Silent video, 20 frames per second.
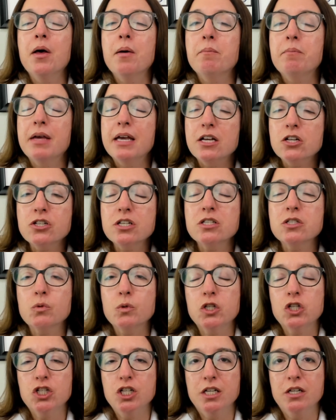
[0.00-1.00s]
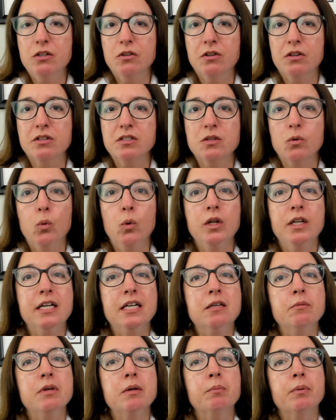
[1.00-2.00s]
Patients with shingles will
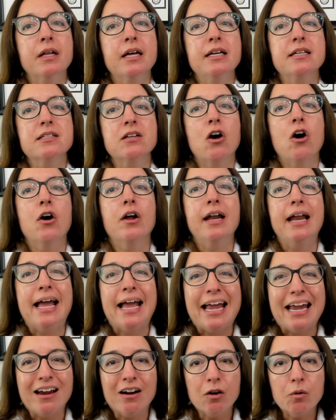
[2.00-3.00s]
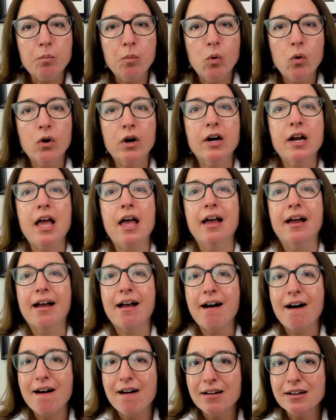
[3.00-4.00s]
need to be placed on airborne and
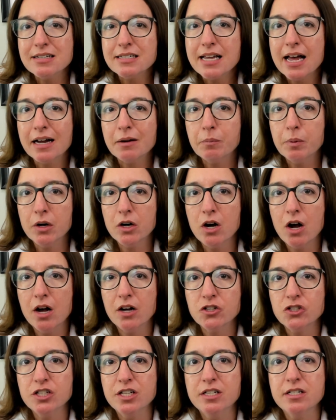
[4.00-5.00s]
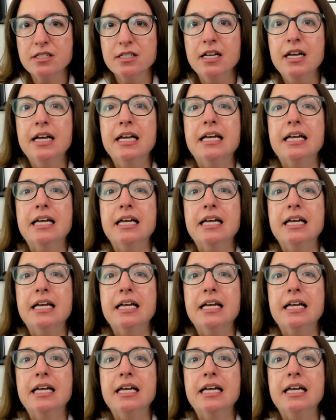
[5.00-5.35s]
contact precautions